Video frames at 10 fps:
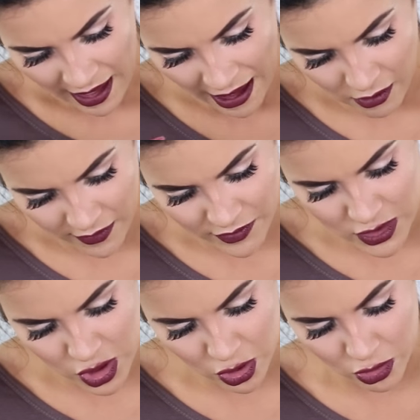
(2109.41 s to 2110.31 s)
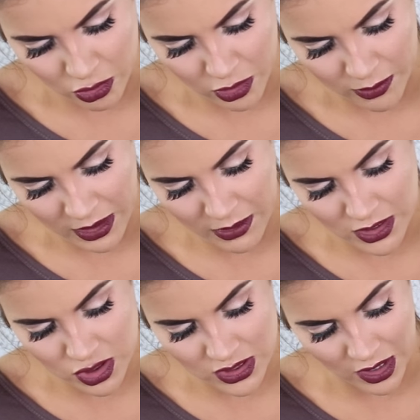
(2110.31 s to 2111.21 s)
out of the tube or maybe
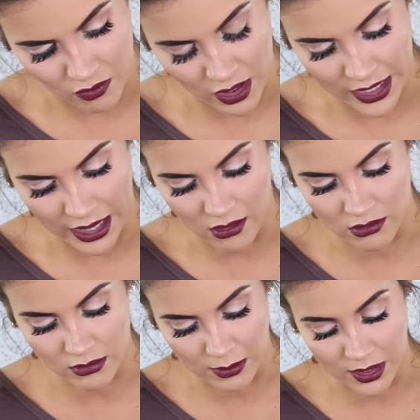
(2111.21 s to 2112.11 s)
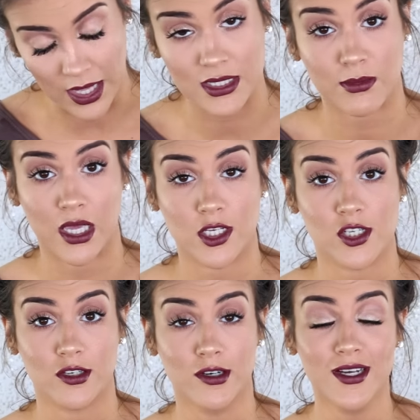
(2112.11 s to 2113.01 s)
it's just like running out. Maybe that's my
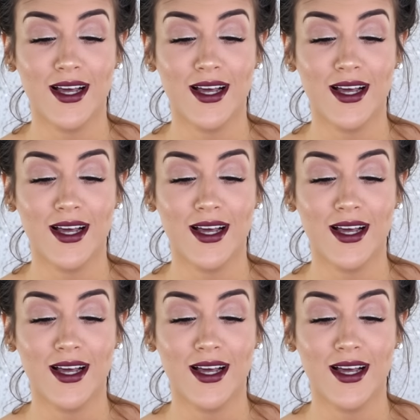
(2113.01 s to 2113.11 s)
issue.